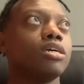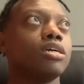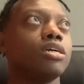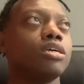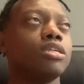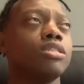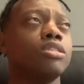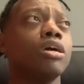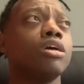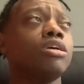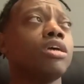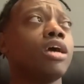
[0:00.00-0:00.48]

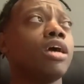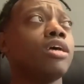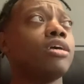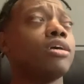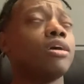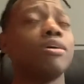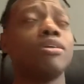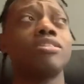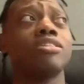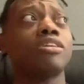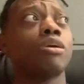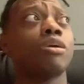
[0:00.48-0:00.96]
No, yeah,
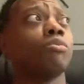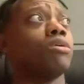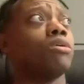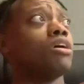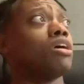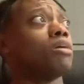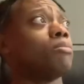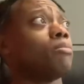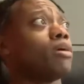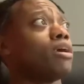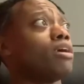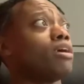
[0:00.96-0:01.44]
yes, I
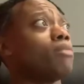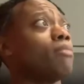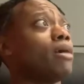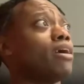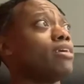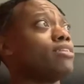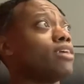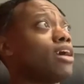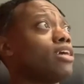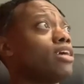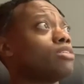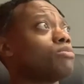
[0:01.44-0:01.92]
would, man. Mike
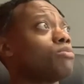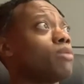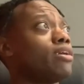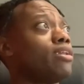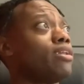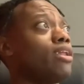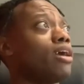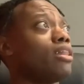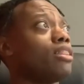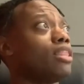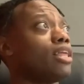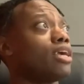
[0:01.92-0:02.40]
Tyson right
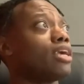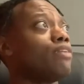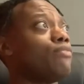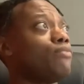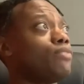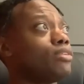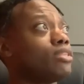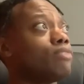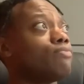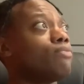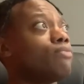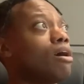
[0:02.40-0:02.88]
now look like he's
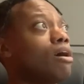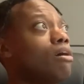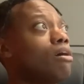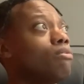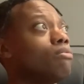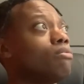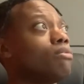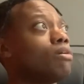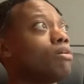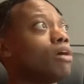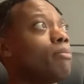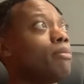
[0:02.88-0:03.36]

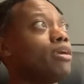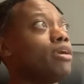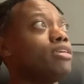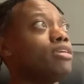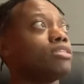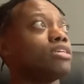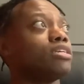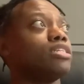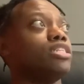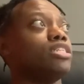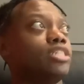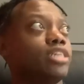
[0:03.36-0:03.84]
54. I mean, he's
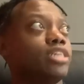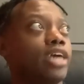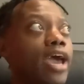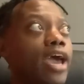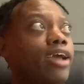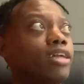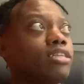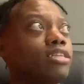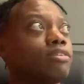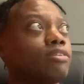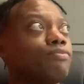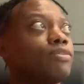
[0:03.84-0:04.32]
a
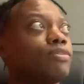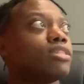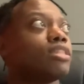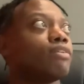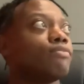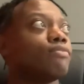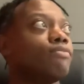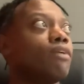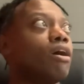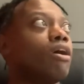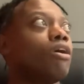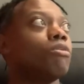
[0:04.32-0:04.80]
jacked
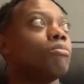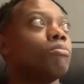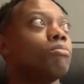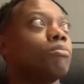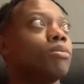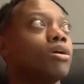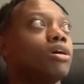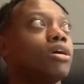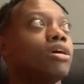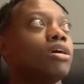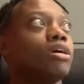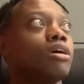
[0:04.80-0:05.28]
54,
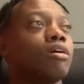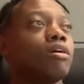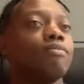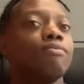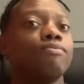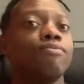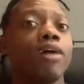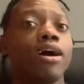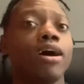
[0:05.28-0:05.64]
but Father